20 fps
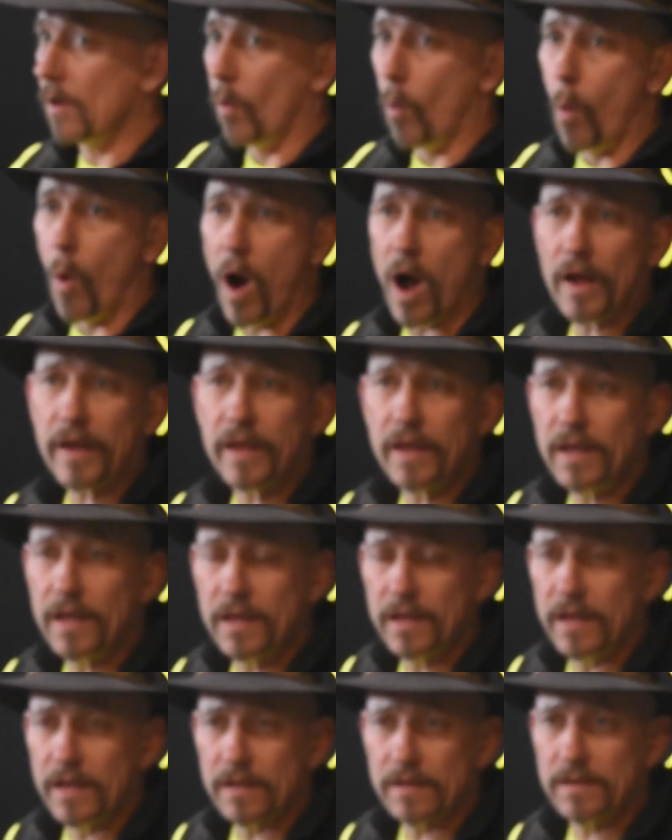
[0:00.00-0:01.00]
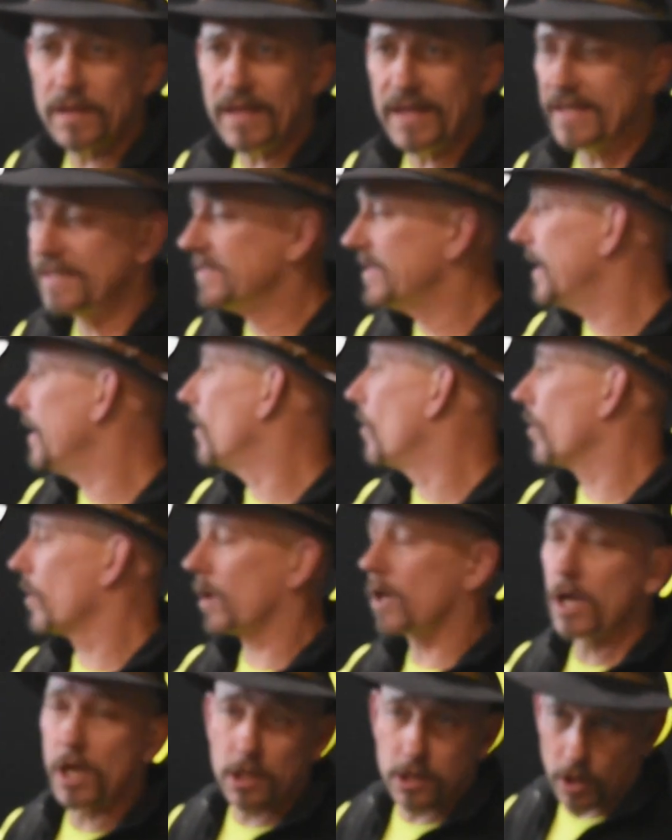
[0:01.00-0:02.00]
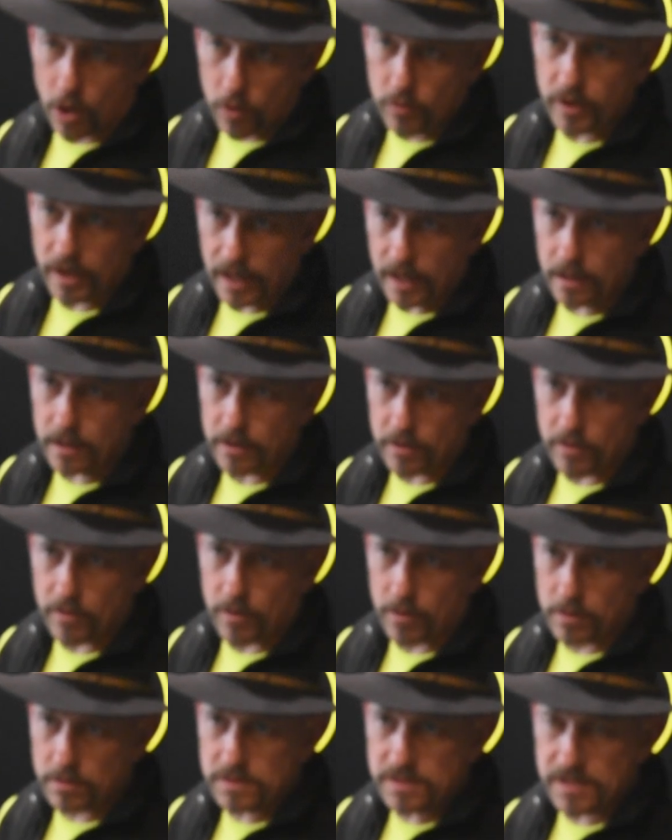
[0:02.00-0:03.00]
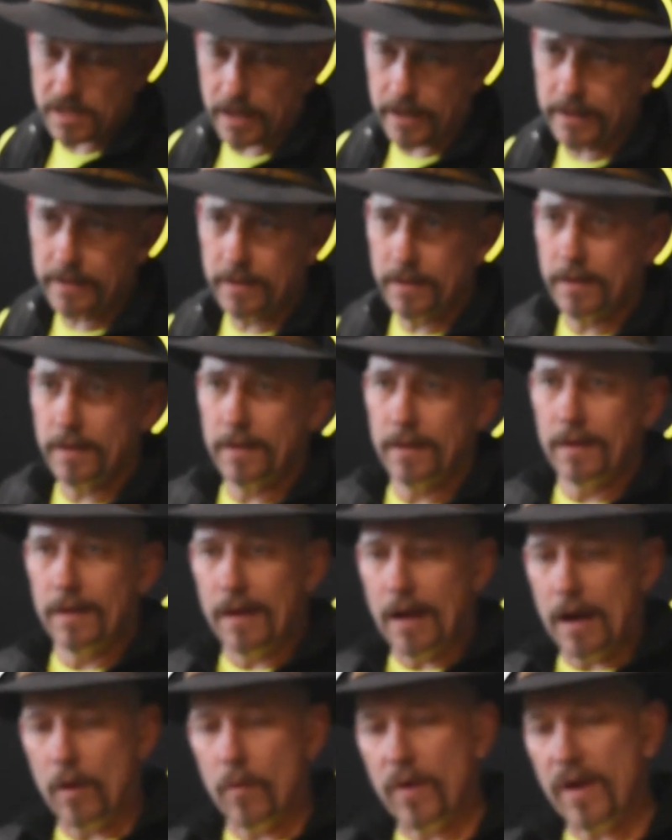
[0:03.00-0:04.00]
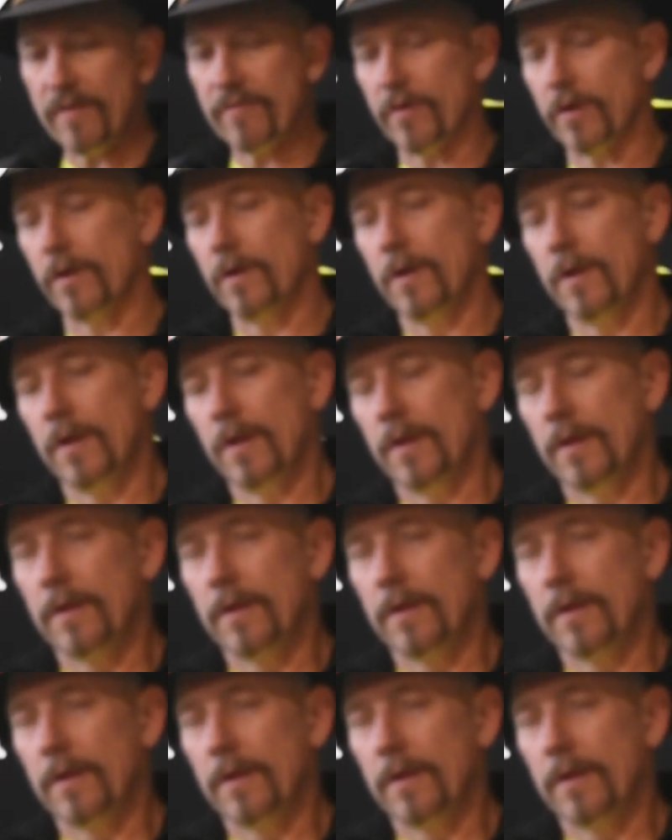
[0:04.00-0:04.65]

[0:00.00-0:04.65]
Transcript: walking it in easy or cloning your old sight. However,